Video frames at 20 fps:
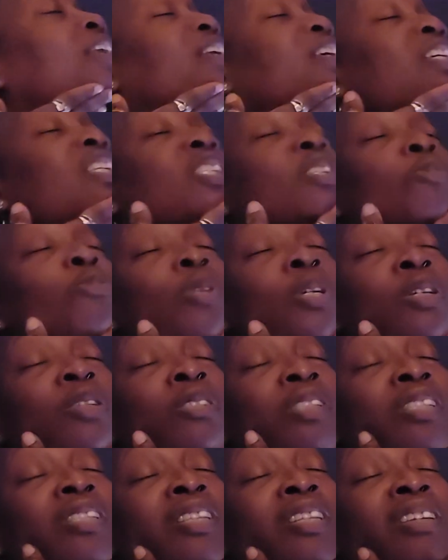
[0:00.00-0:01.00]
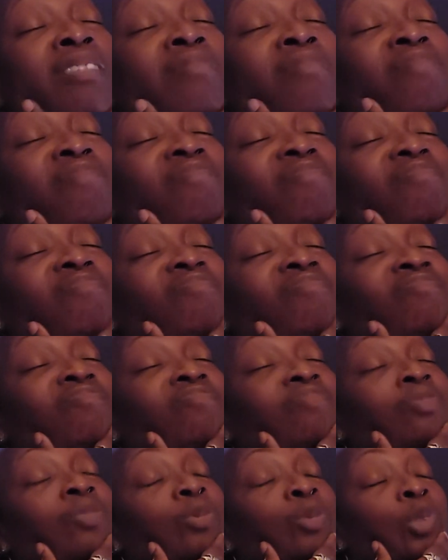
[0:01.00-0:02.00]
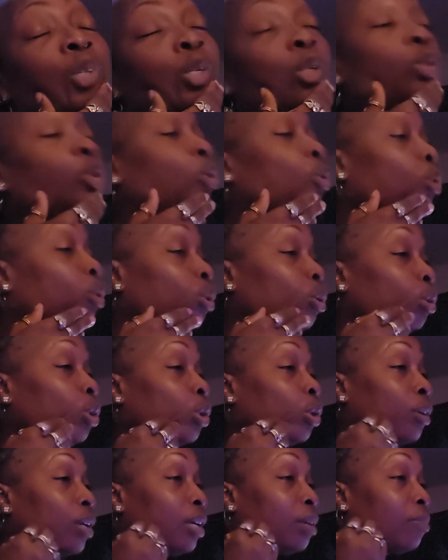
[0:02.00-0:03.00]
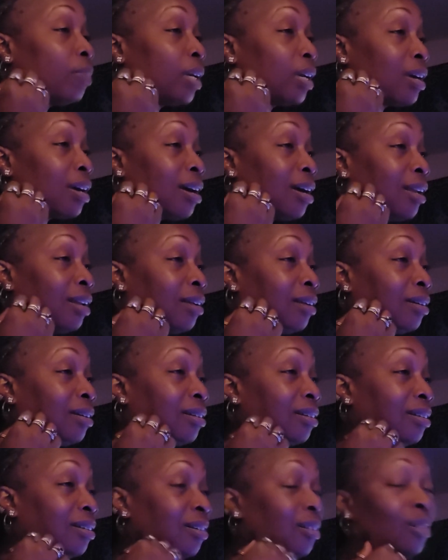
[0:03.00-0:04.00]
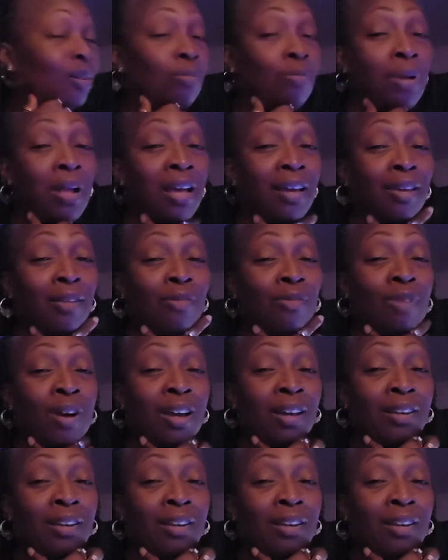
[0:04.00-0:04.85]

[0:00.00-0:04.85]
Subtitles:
is it real to thee? Do you dream in color or black and white?